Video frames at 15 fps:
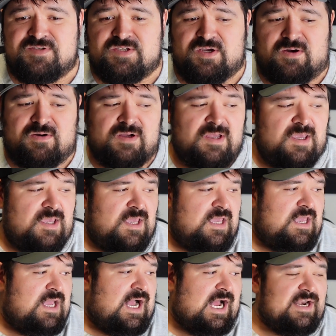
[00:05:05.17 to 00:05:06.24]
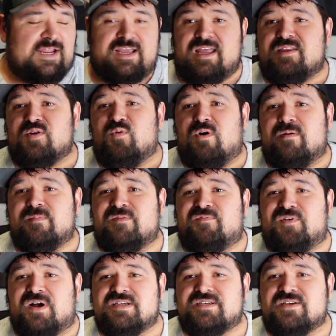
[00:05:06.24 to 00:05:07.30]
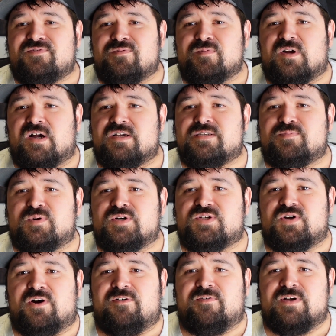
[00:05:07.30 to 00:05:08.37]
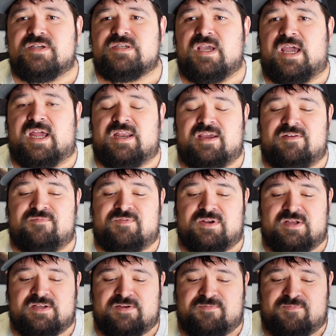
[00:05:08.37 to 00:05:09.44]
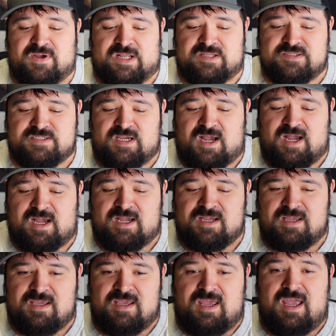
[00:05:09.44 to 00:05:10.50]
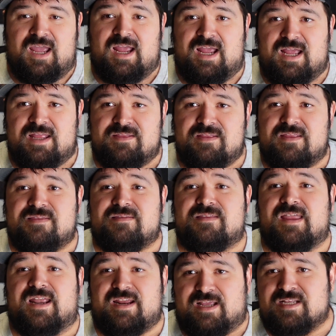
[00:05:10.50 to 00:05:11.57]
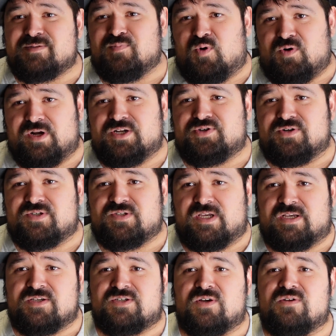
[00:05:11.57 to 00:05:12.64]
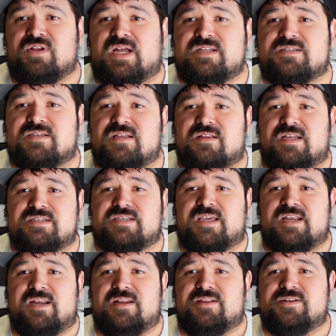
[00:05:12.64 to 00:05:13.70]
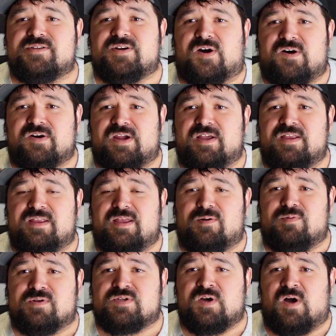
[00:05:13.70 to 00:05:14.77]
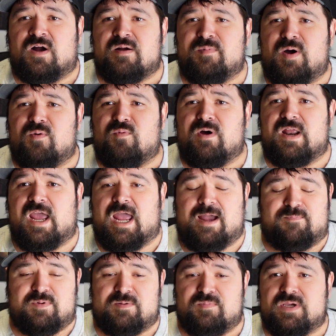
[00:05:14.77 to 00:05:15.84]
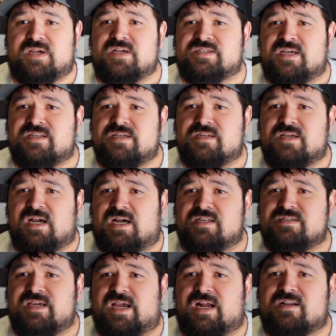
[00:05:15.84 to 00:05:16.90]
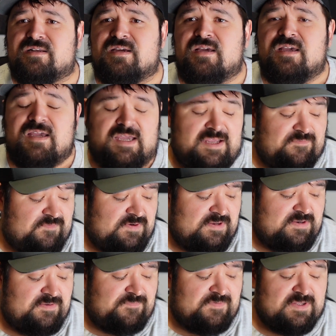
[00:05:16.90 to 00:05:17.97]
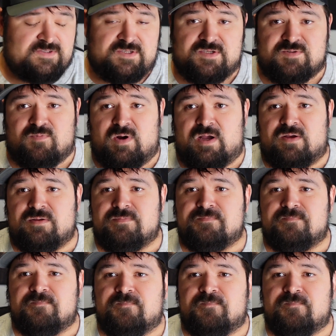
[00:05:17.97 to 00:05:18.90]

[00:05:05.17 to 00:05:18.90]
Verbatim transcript: So I didn't get the warm and fuzzies from customer service at Infinite Defense. Uh, and then it gets more interesting. So let's let's get into the target and then we'll talk about what happened because I did contact Infinite Defense as well.